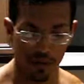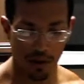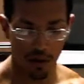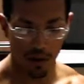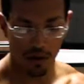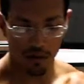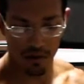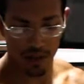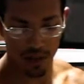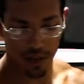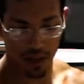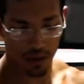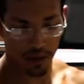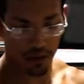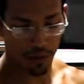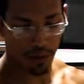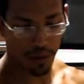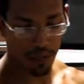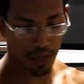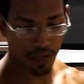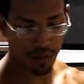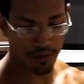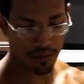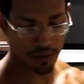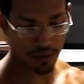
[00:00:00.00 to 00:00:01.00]
go over the
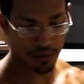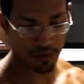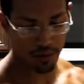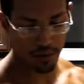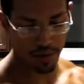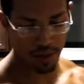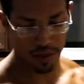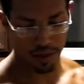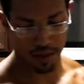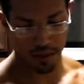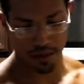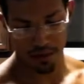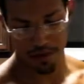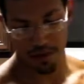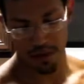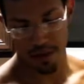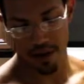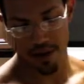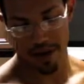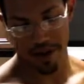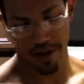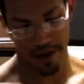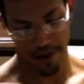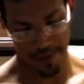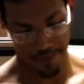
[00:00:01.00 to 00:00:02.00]
ingredients real quick.
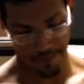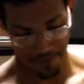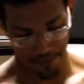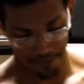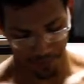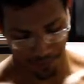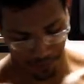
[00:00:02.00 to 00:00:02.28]
I